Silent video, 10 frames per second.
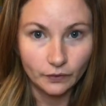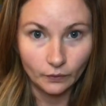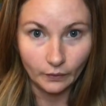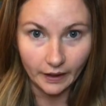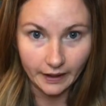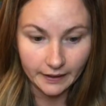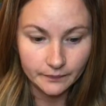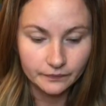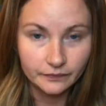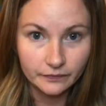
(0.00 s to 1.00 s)
okay?
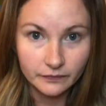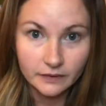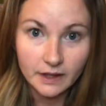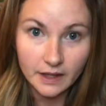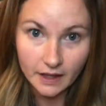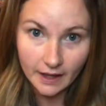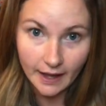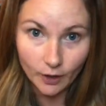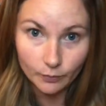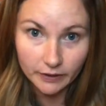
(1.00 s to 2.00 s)

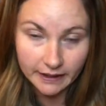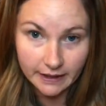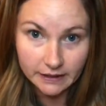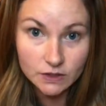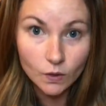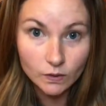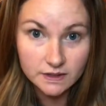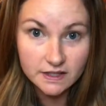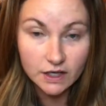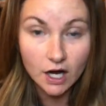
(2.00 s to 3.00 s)
Helper hand holds
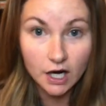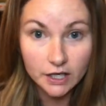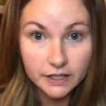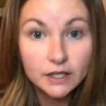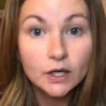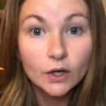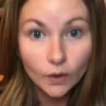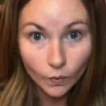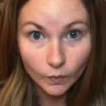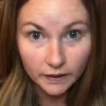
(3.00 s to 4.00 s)
the card,
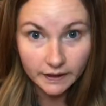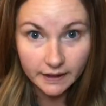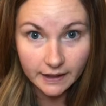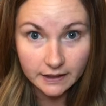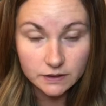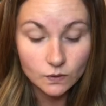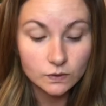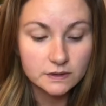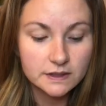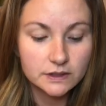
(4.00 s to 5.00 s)
working hand
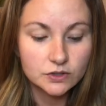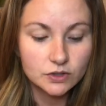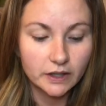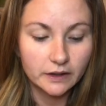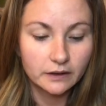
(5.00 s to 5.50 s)
holds the string.